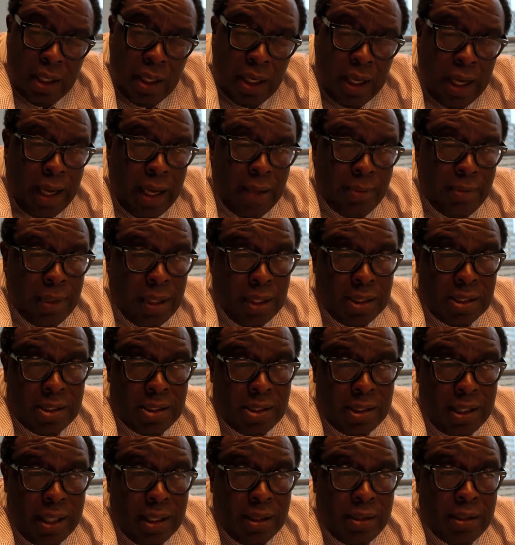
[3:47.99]
I'm not
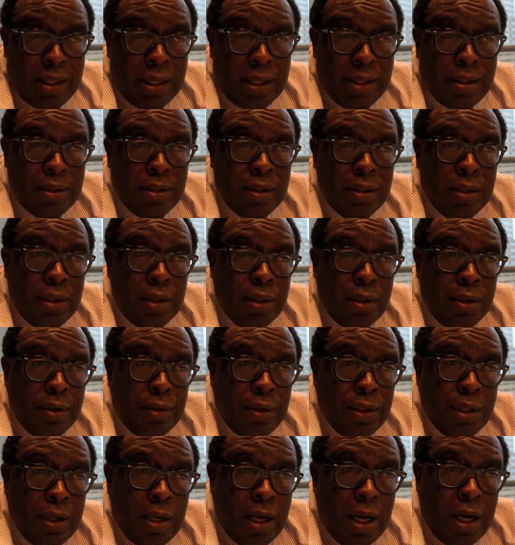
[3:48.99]
saying that
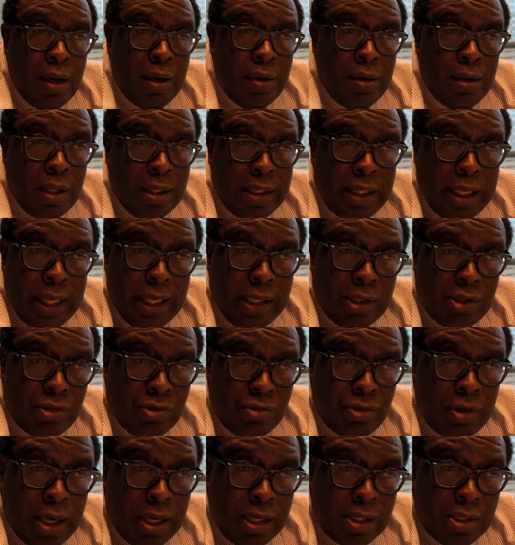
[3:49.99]
there are not
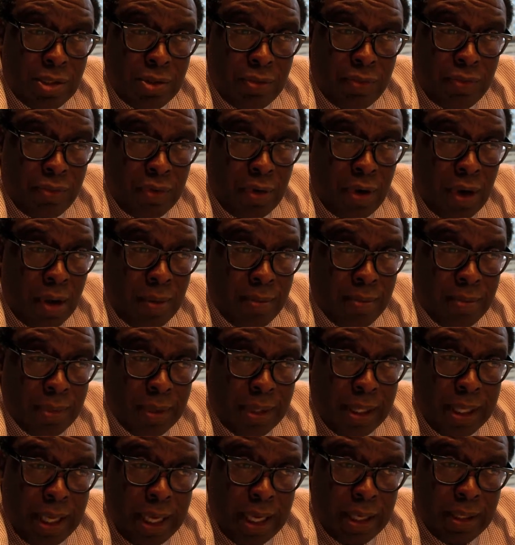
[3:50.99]
extracts from
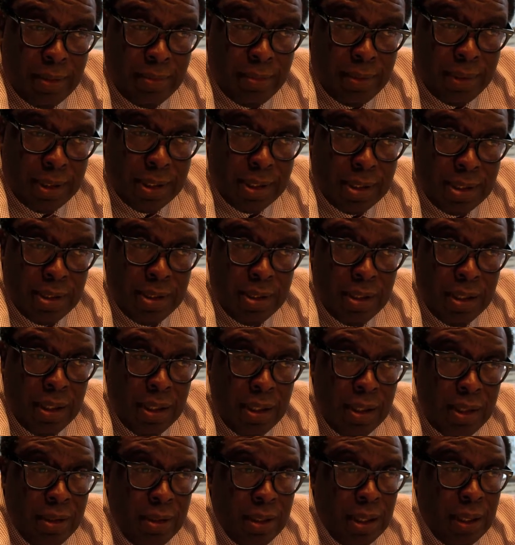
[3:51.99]
cannabis
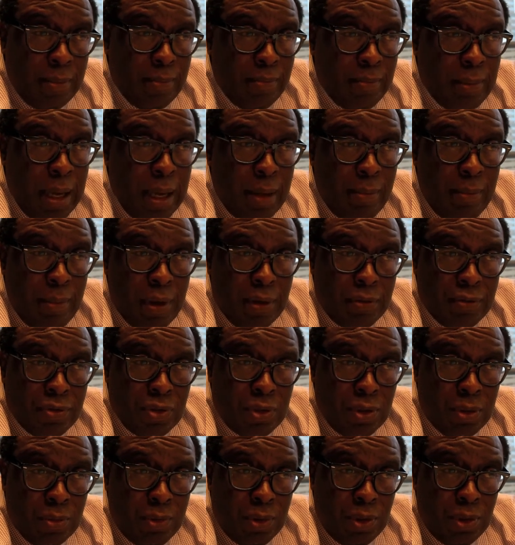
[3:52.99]
that might be of
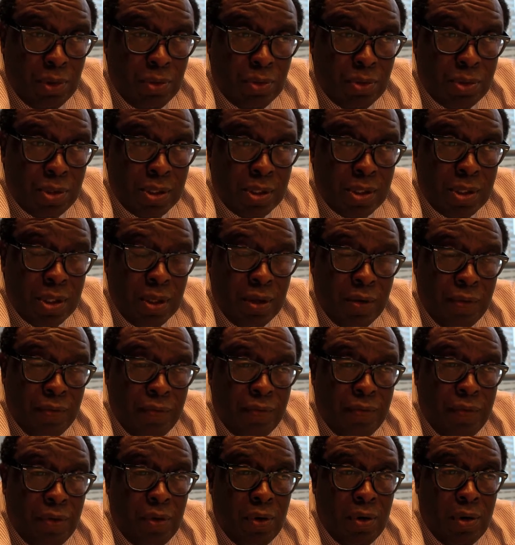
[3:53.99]
some use
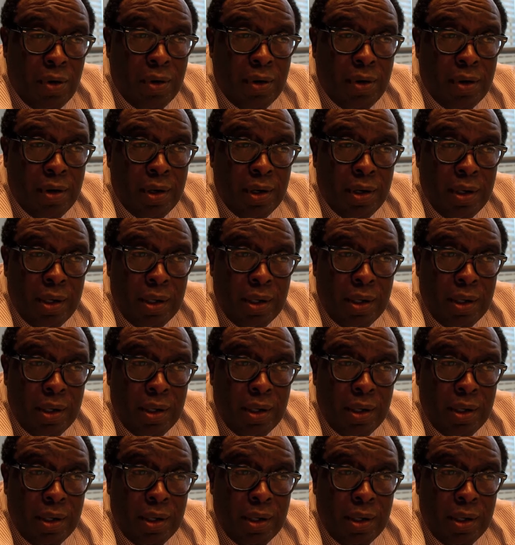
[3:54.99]
for,